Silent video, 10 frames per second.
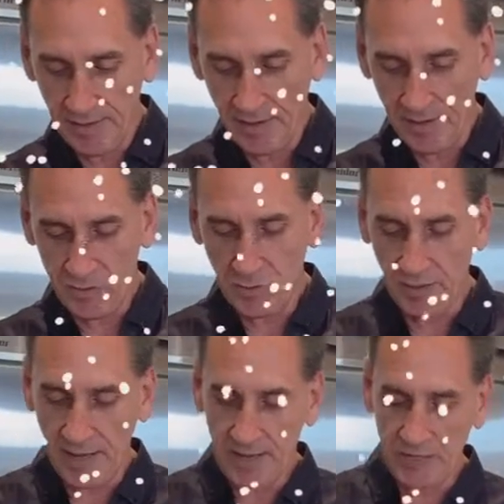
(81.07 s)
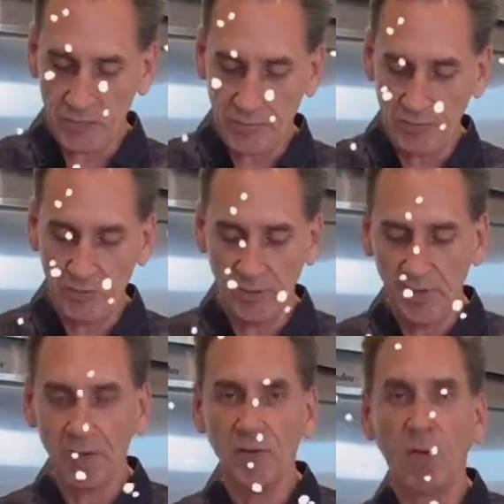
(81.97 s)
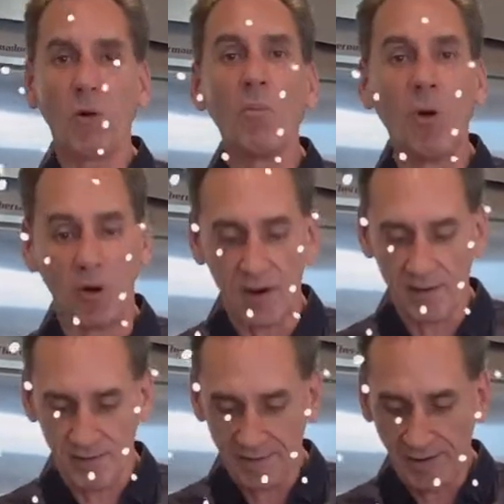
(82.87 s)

And you can add a teaspoon or more.